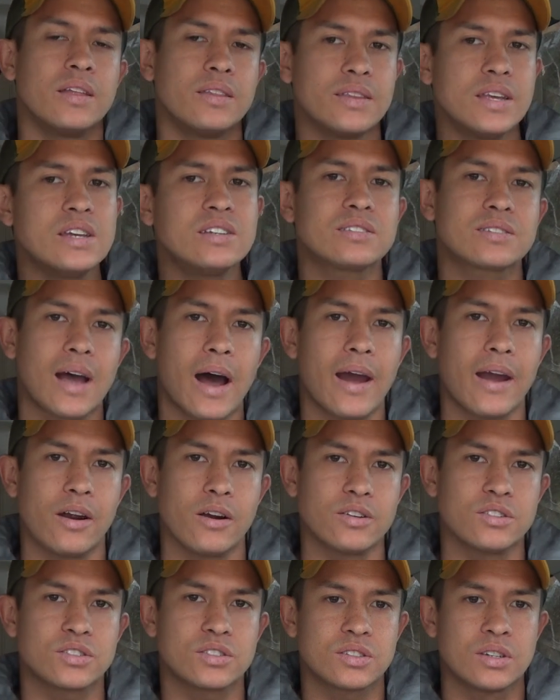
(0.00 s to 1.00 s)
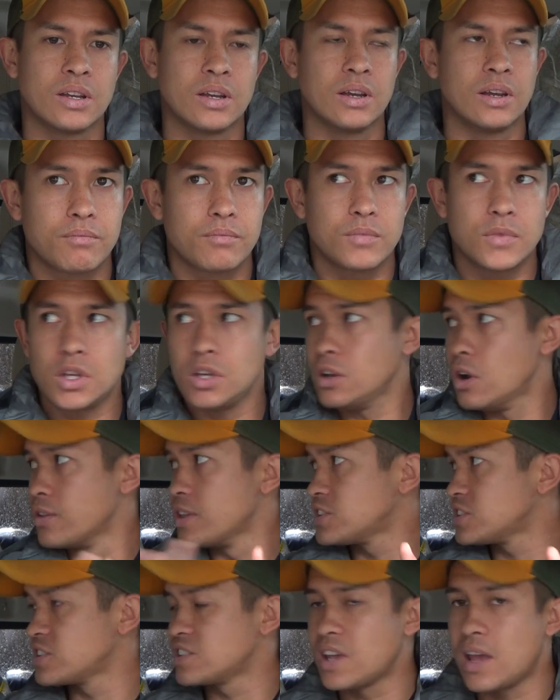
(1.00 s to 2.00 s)
These tires, you know,
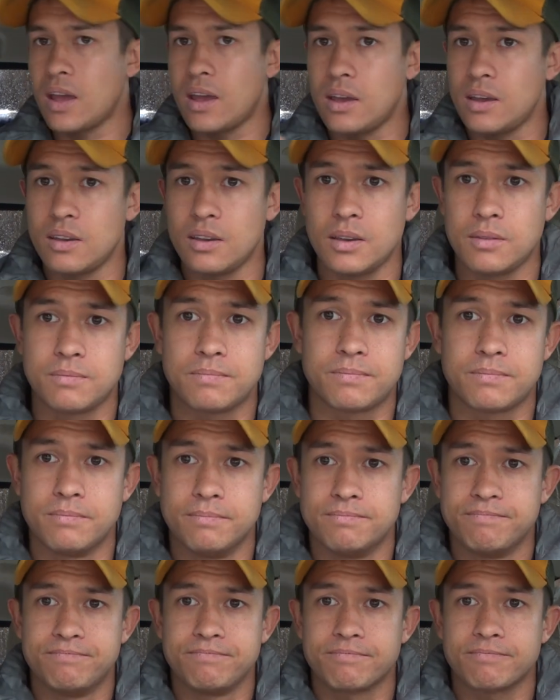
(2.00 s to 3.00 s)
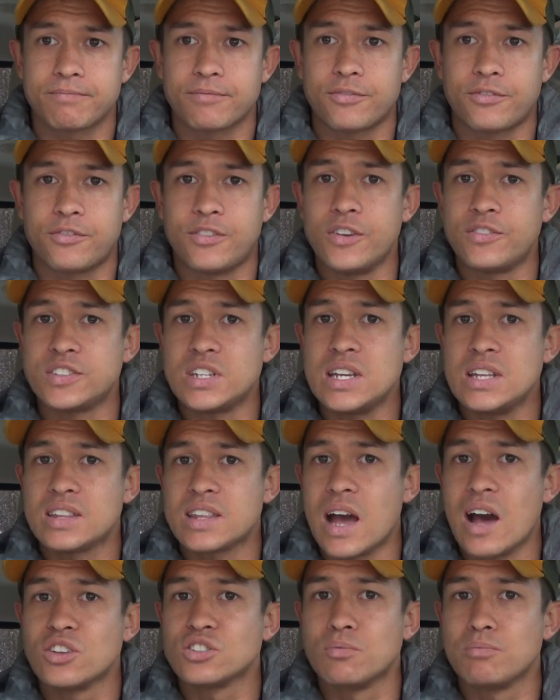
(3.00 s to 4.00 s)
this is a
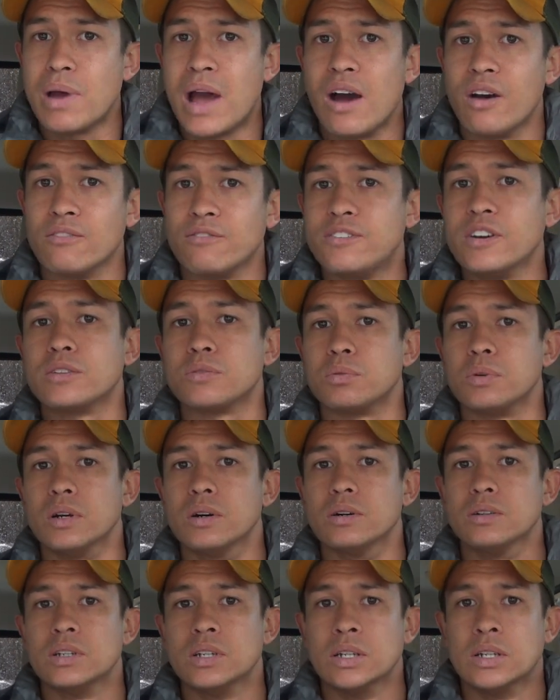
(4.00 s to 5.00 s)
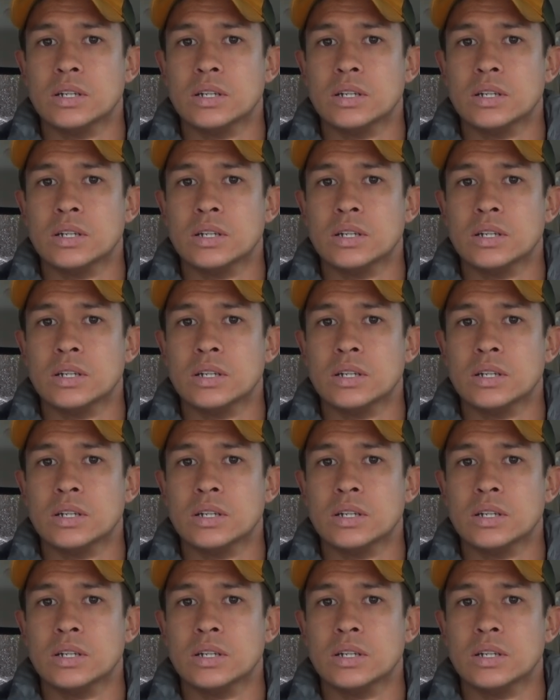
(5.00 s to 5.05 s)
15,000 pound fifth wheel.